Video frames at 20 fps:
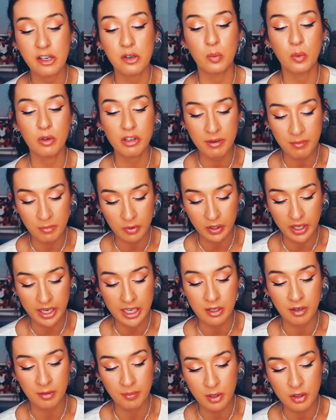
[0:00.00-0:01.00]
you worry more, and
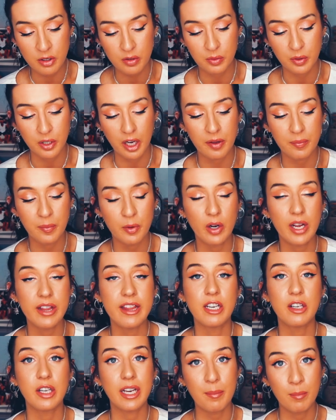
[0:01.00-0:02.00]
your emotions will go more, and
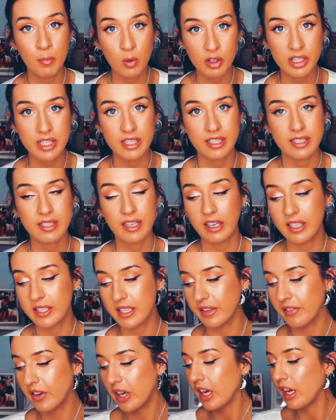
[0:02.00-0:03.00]
then you get more
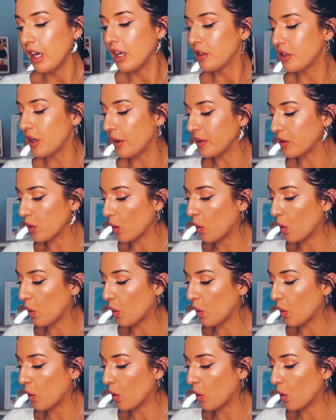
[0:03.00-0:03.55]
indecisive. So it's